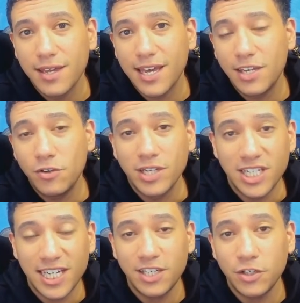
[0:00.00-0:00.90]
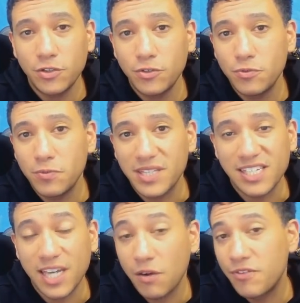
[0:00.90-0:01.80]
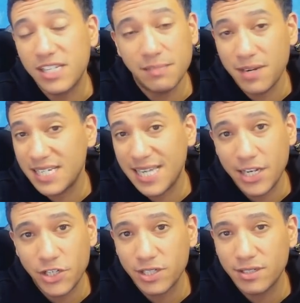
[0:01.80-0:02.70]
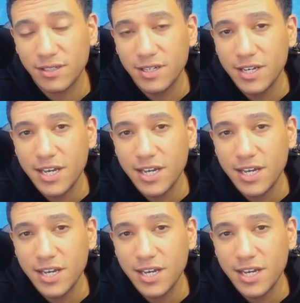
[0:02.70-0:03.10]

and you continue with the self-victimization,